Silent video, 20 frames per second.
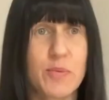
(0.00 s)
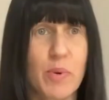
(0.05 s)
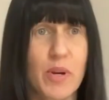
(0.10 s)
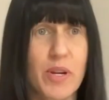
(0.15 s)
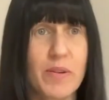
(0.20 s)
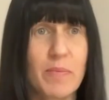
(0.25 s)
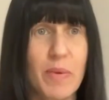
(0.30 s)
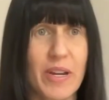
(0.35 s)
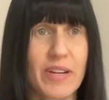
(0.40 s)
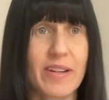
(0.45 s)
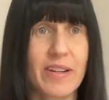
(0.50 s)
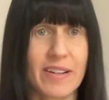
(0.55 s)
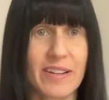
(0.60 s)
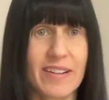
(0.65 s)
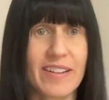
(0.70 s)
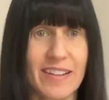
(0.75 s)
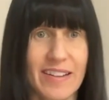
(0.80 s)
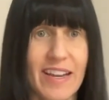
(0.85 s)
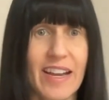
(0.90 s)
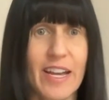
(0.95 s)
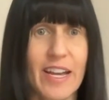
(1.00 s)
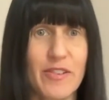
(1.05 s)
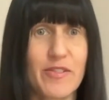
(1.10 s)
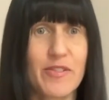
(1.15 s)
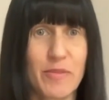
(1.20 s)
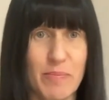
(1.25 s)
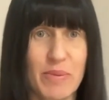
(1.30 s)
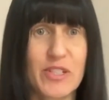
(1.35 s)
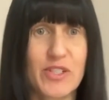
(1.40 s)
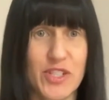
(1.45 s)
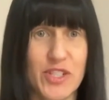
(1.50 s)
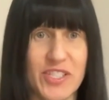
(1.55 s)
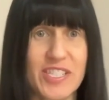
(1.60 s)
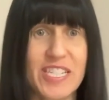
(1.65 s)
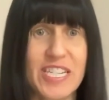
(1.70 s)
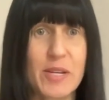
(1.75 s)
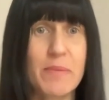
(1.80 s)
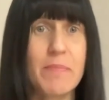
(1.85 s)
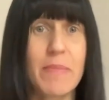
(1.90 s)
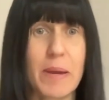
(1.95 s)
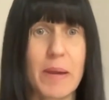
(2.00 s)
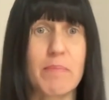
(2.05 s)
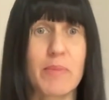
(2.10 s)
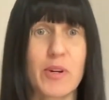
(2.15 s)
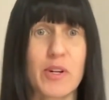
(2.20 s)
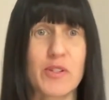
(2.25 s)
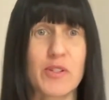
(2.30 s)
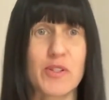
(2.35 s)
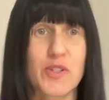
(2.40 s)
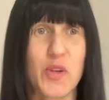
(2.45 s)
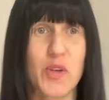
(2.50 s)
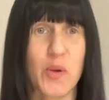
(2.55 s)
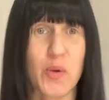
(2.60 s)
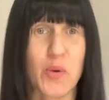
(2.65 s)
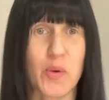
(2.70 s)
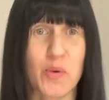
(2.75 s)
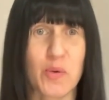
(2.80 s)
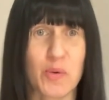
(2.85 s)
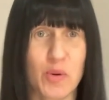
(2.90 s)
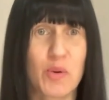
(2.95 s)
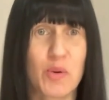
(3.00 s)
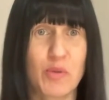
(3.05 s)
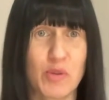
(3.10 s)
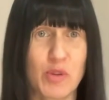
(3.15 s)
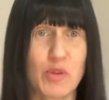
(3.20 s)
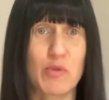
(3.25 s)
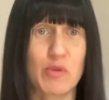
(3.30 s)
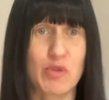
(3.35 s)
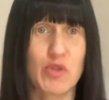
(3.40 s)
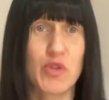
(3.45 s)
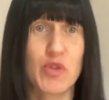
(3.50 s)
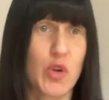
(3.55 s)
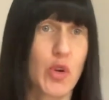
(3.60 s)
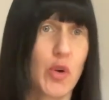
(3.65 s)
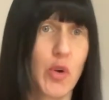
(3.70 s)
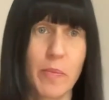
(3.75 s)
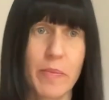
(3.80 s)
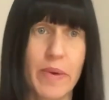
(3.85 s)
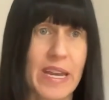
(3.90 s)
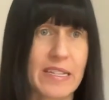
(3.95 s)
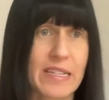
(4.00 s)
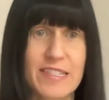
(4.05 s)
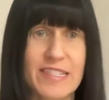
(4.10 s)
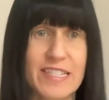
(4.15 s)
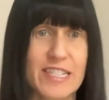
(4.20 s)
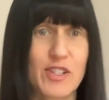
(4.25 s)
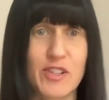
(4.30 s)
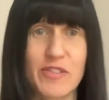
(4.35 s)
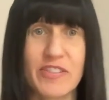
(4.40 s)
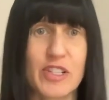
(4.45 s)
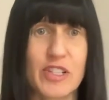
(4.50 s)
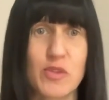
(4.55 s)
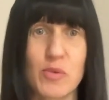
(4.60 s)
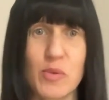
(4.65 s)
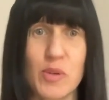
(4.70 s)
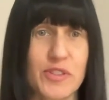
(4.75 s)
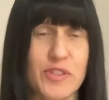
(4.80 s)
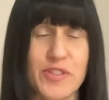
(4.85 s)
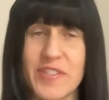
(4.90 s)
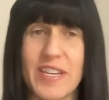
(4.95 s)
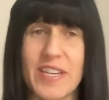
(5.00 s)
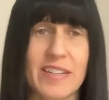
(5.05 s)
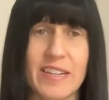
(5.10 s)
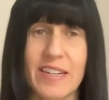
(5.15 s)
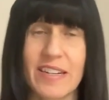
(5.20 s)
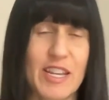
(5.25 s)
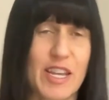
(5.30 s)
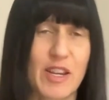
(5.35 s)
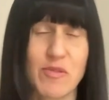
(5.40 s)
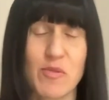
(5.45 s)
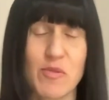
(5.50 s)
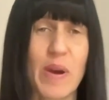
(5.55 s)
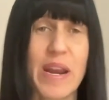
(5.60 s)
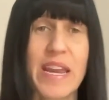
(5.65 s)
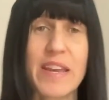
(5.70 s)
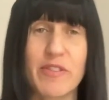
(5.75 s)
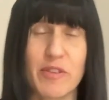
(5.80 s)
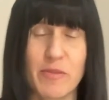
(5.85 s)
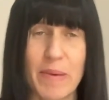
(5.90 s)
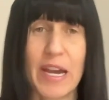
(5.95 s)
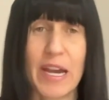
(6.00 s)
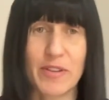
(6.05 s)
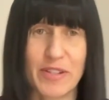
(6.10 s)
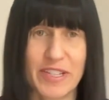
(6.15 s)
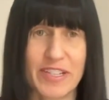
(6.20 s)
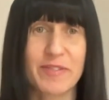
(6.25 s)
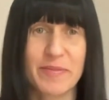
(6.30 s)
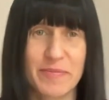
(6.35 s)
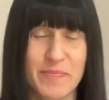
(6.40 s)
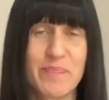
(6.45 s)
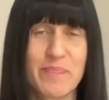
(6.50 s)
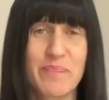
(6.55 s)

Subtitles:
Springbuk, I have a bunch of team members who use Noom as individuals and rave about it.